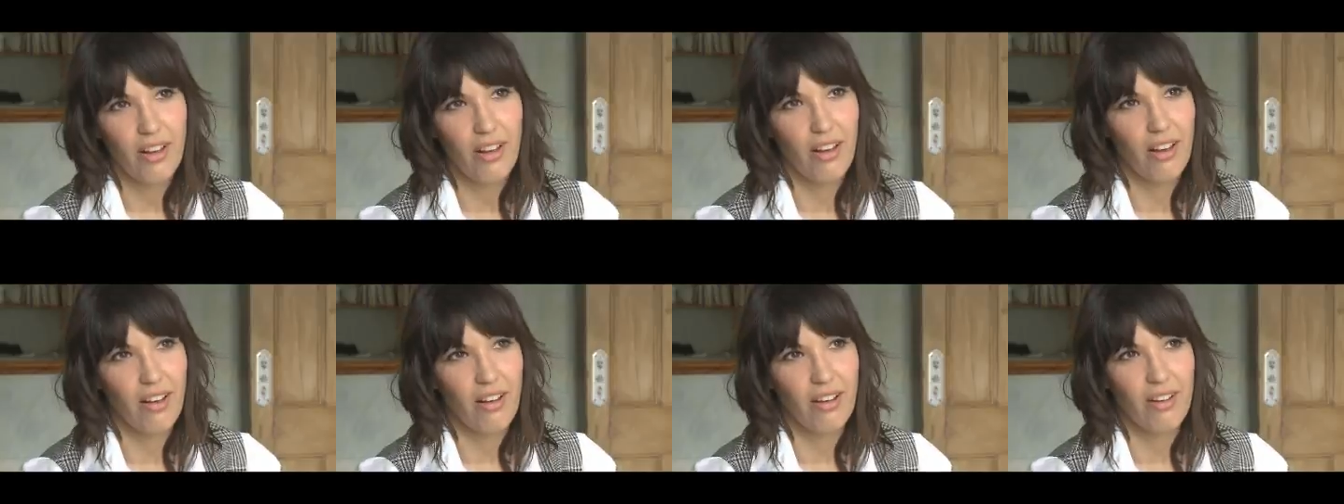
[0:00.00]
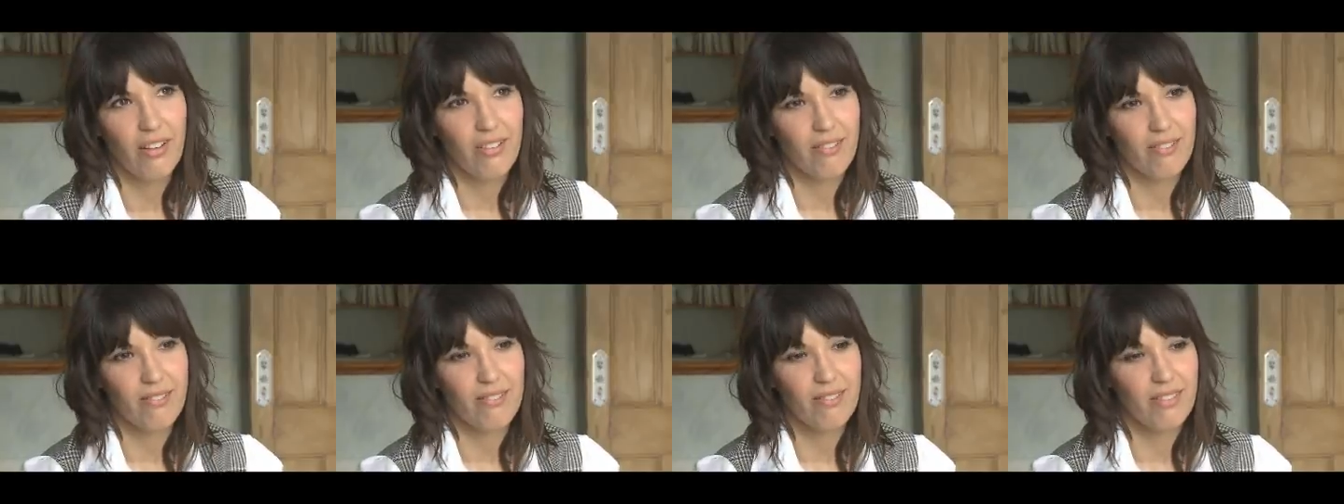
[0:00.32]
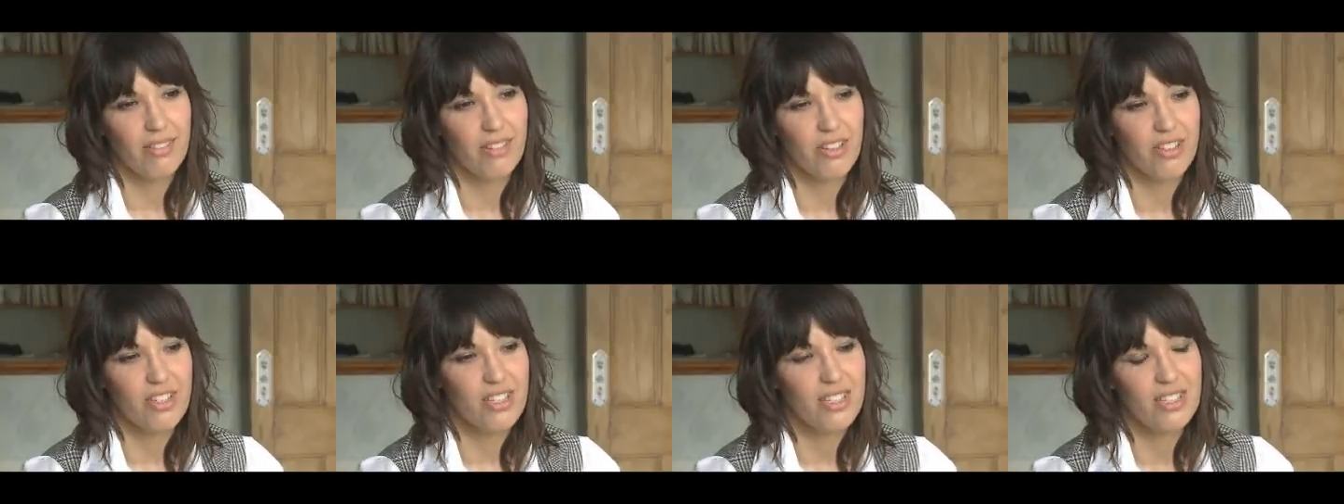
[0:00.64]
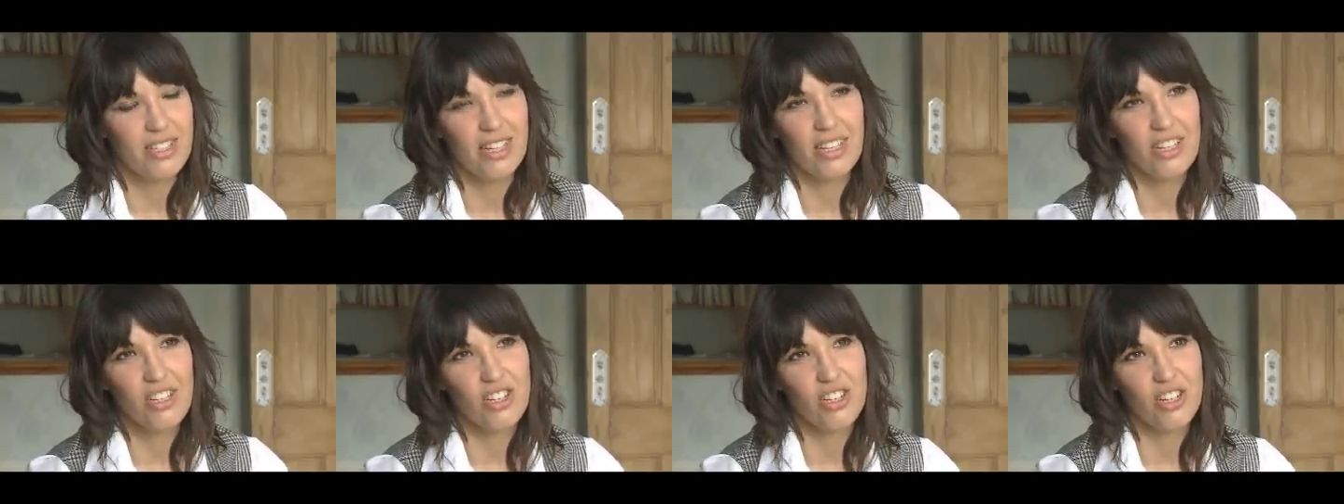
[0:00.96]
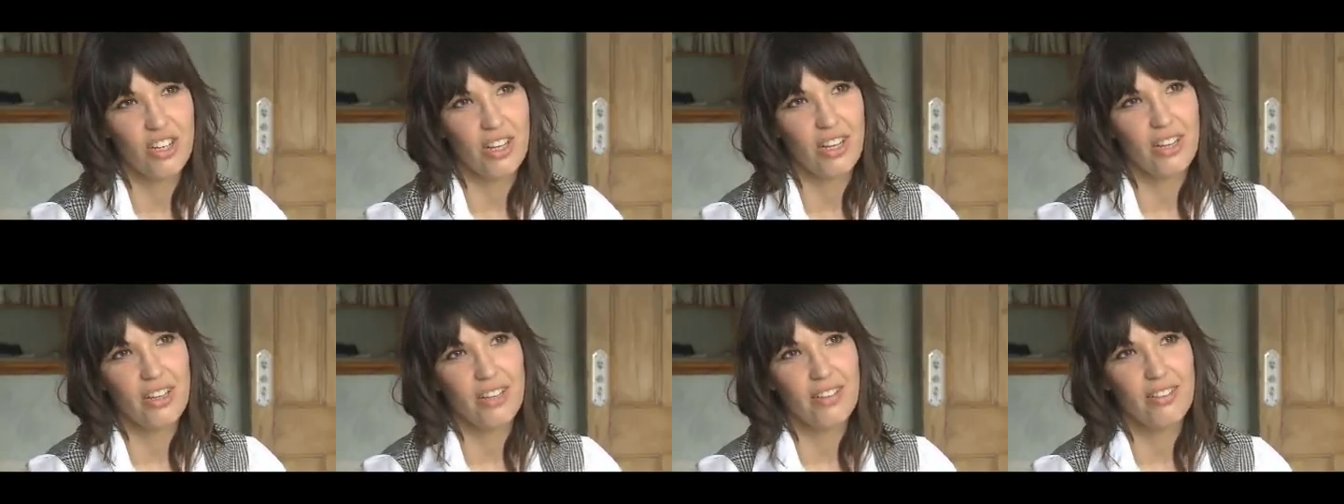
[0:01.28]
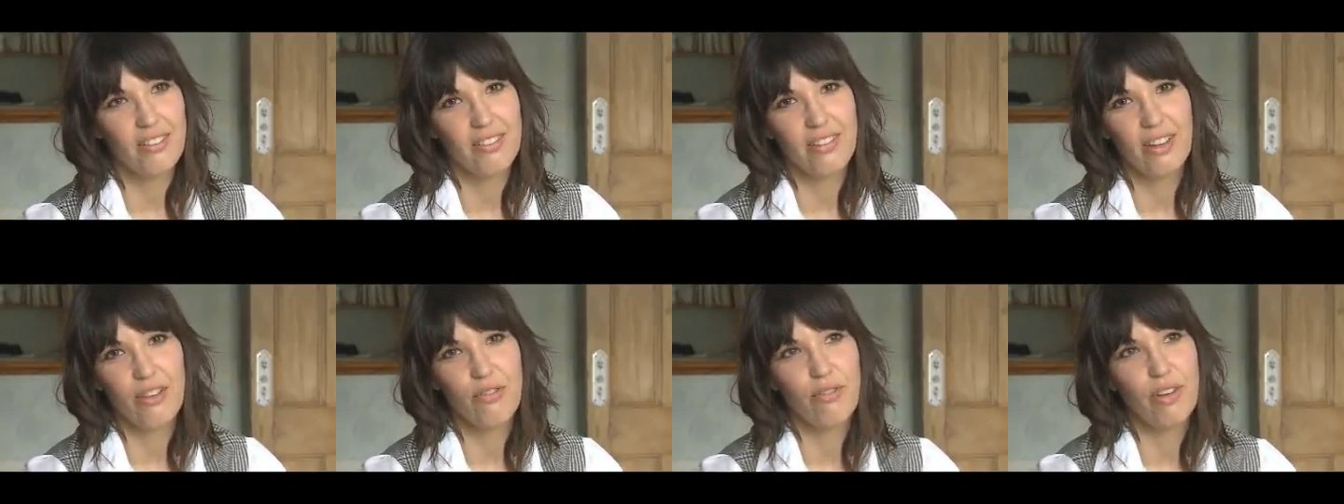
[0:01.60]
The
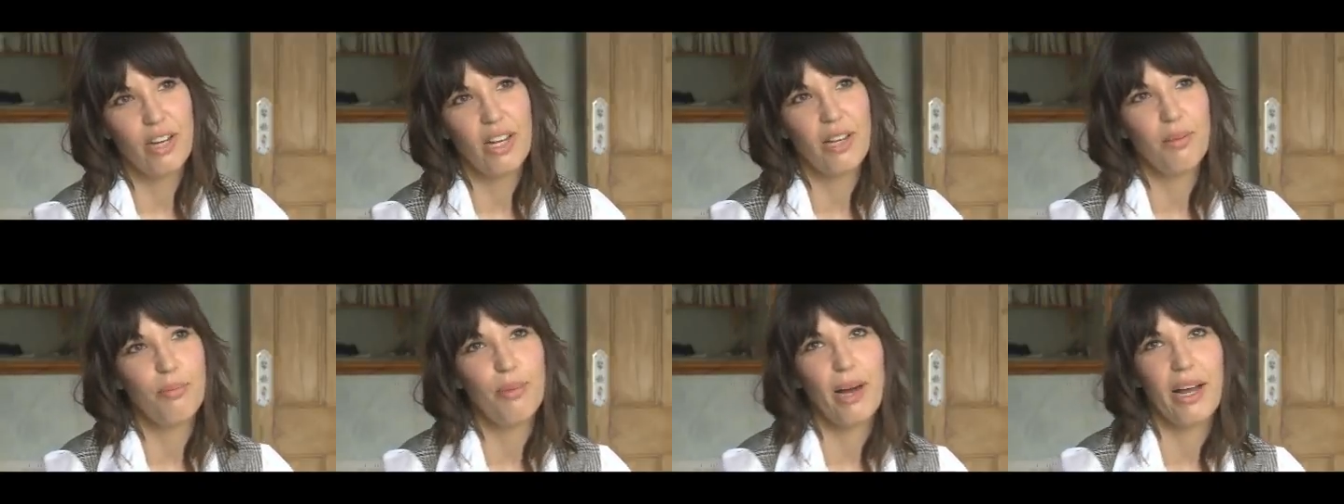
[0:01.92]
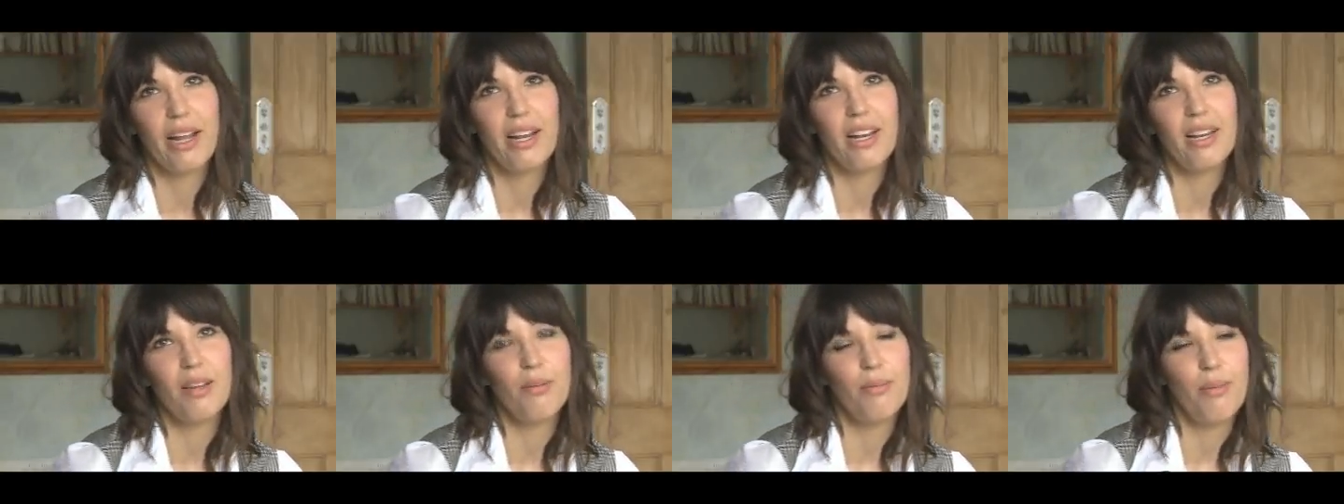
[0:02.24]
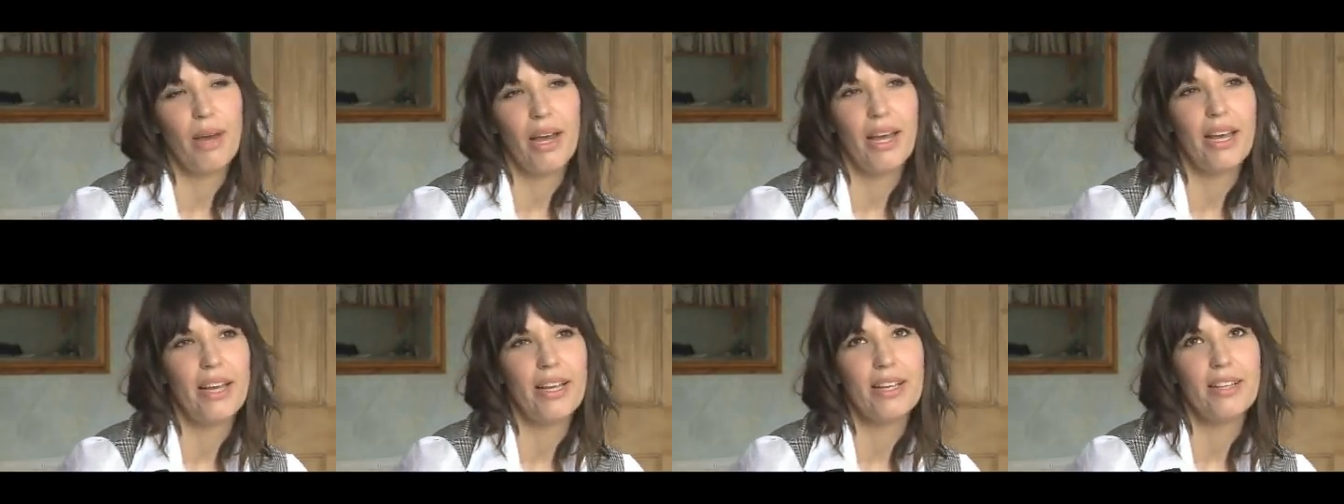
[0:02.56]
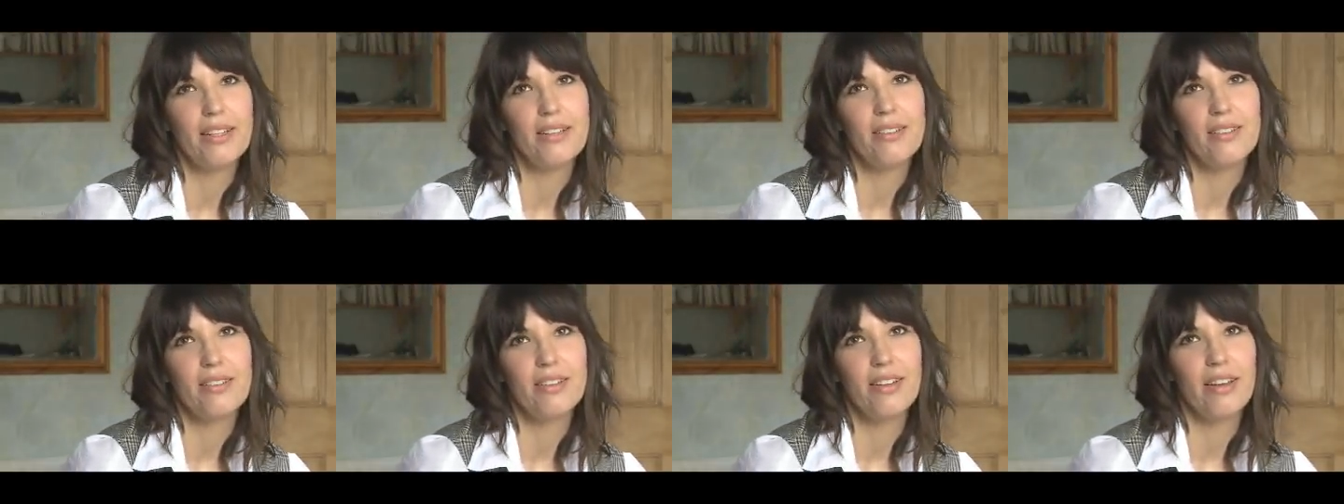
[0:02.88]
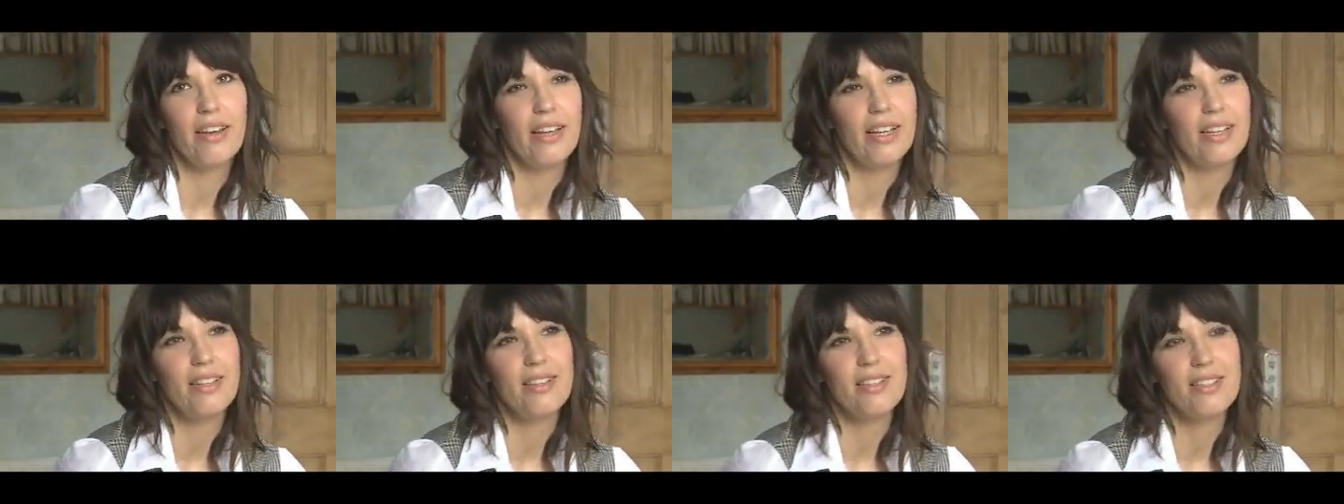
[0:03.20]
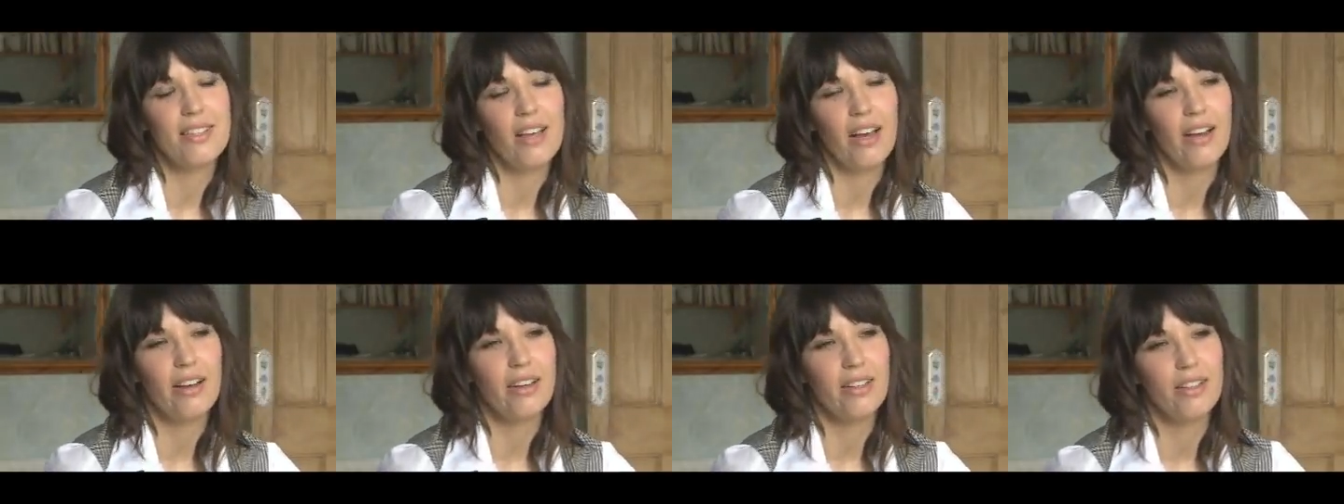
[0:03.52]
stitching, they're really badly made. The
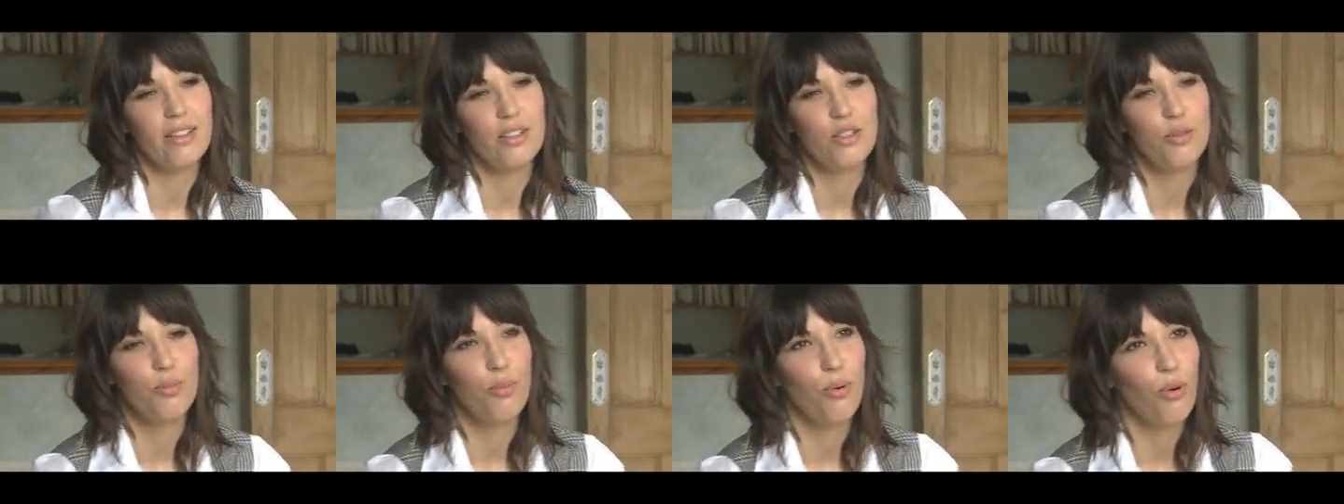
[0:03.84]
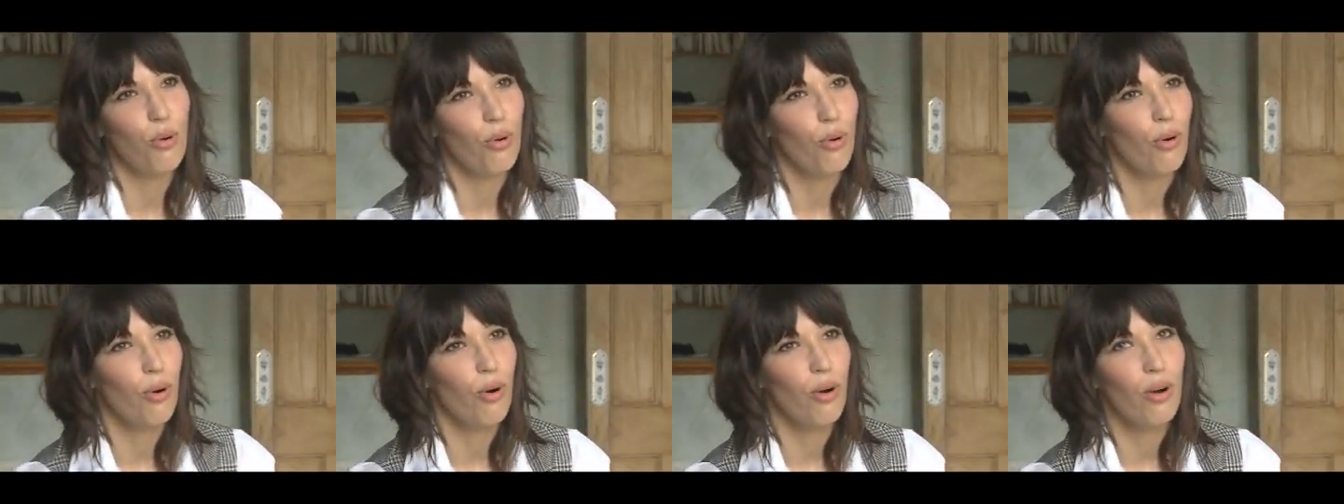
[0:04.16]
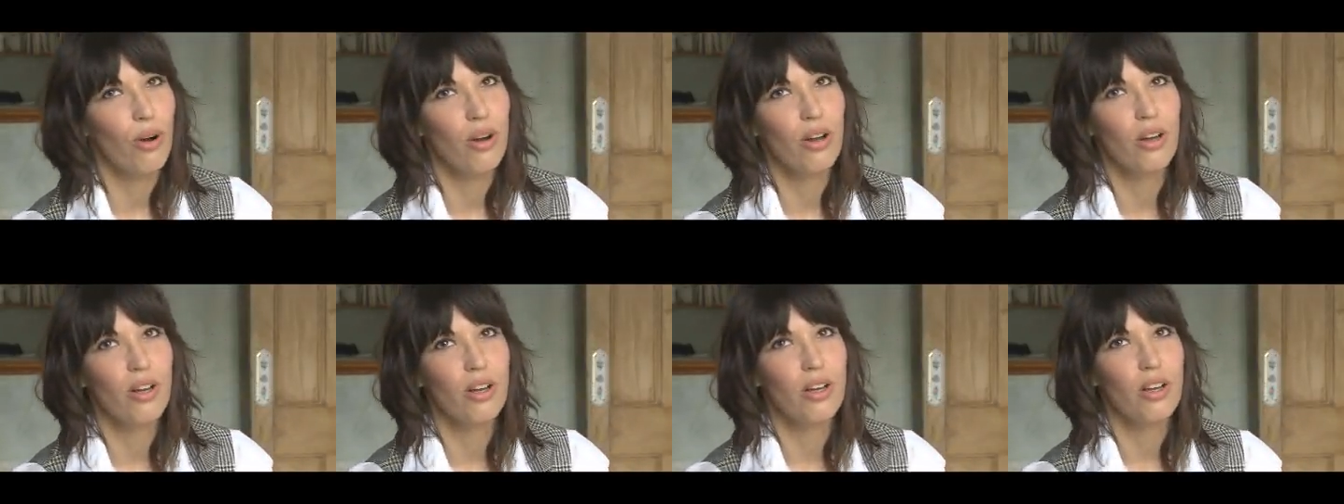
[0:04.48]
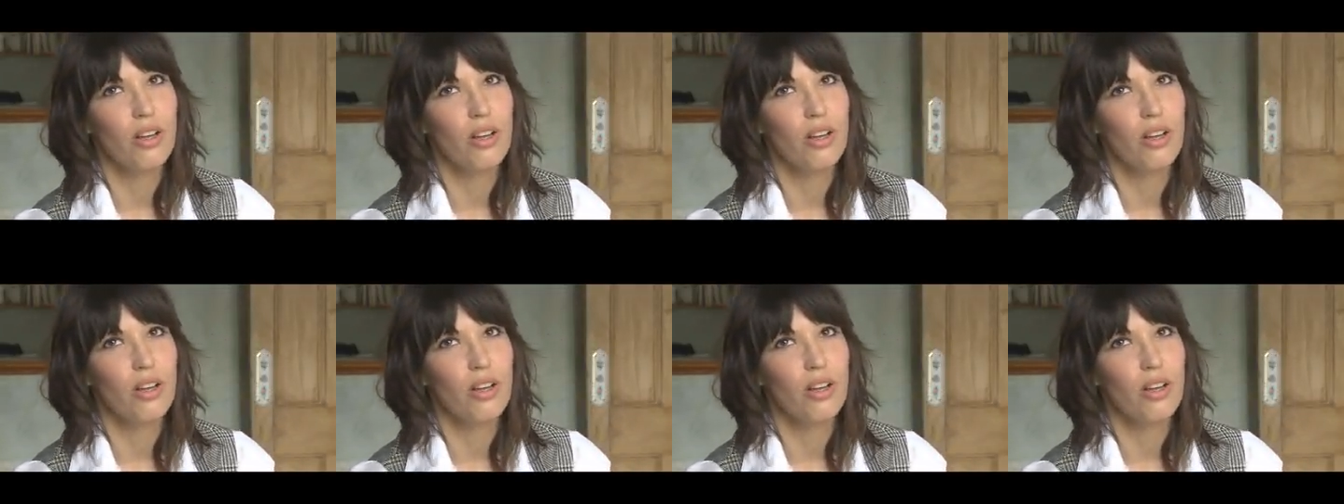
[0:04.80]
inside is poor.